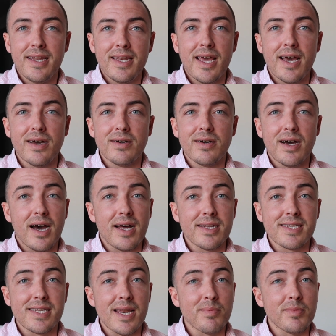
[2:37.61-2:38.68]
Now,
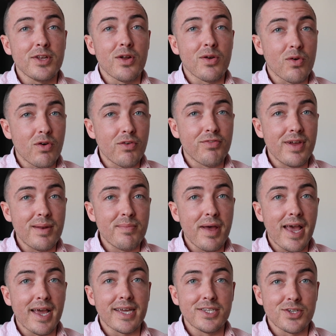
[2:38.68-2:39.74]
understandably, not all
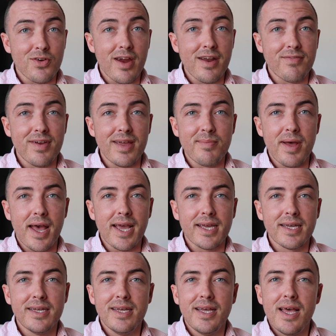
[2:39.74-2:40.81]
feedback is great feedback,